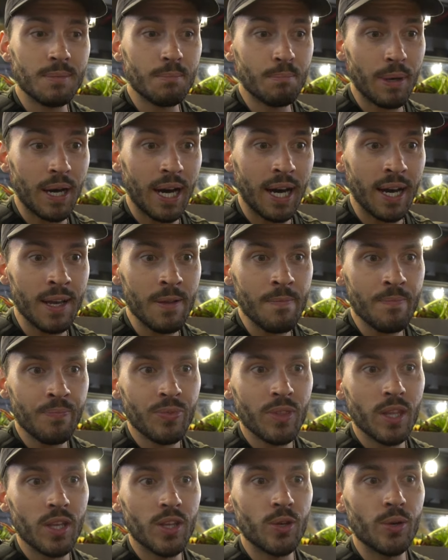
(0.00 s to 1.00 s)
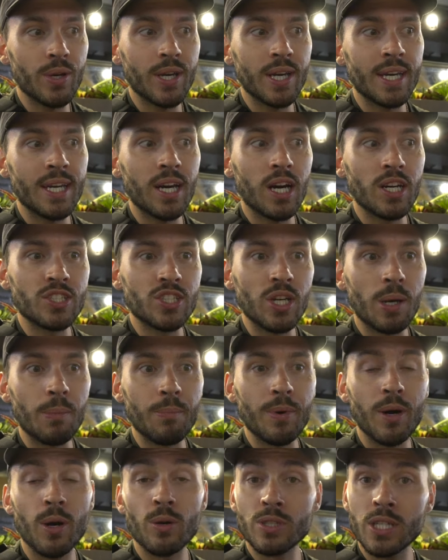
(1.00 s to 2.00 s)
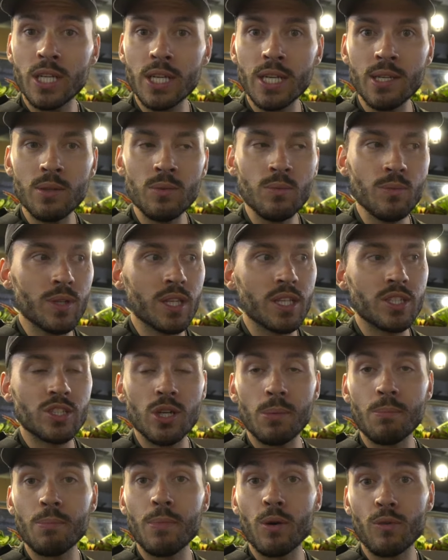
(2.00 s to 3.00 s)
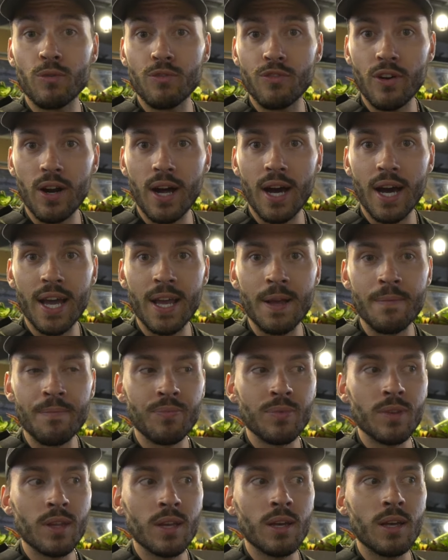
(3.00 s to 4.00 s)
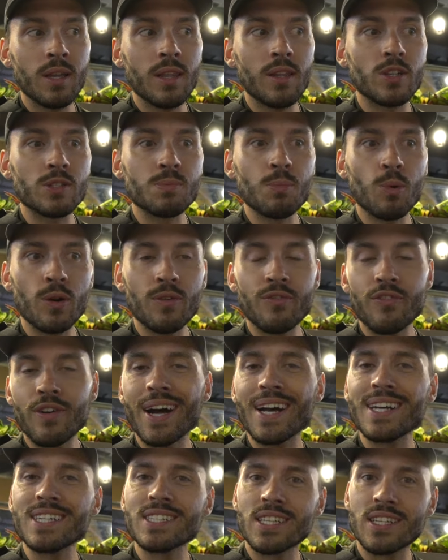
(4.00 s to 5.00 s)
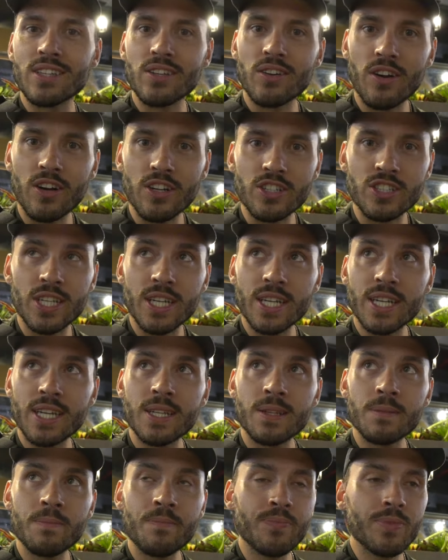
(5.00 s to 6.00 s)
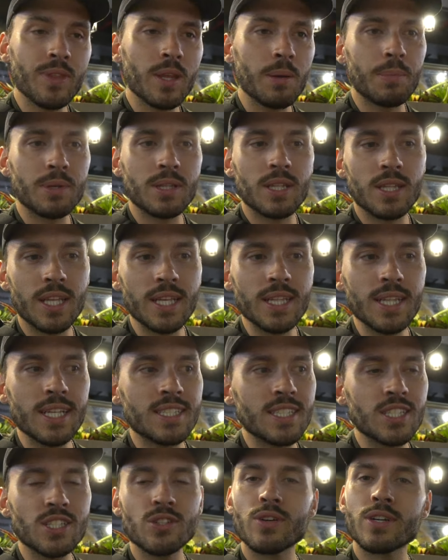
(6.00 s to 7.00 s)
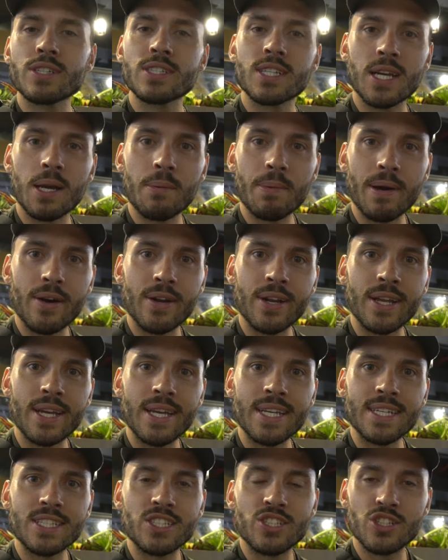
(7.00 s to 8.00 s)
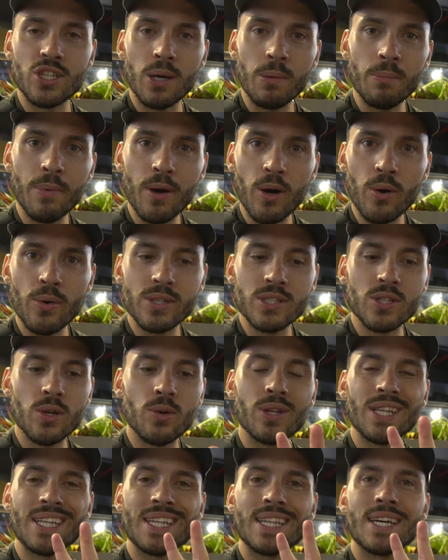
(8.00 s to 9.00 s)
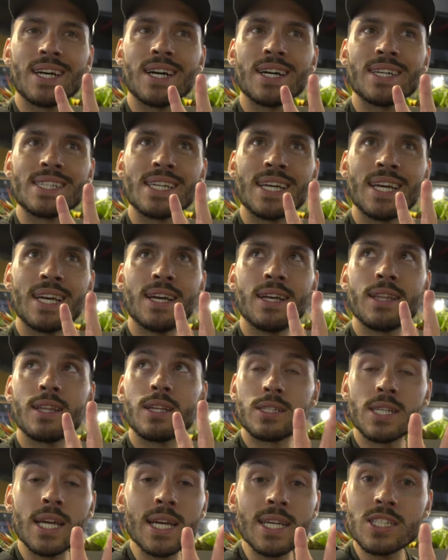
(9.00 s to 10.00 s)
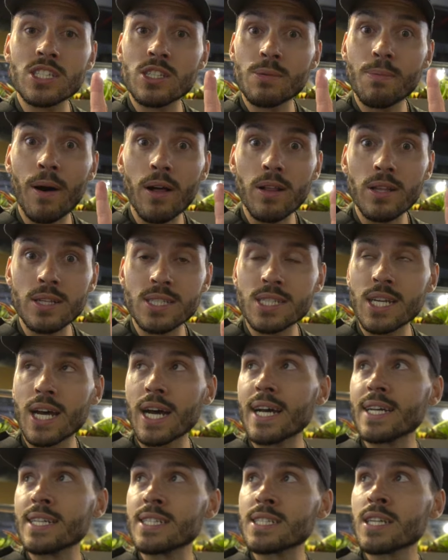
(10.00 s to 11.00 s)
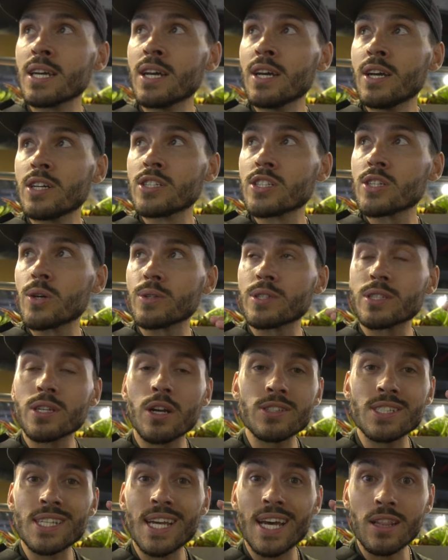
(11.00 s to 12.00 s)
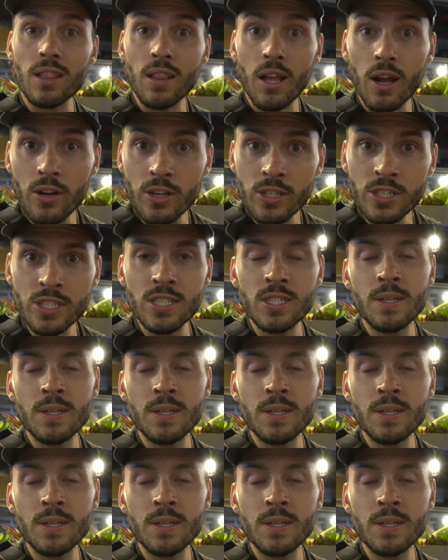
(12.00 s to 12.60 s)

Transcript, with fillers: baht, you get a jumbo chicken with a jumbo fry. There's more fries than there are chicken, but the thing that's interesting about it is jumbo is only the, the second smallest size. So it starts at large,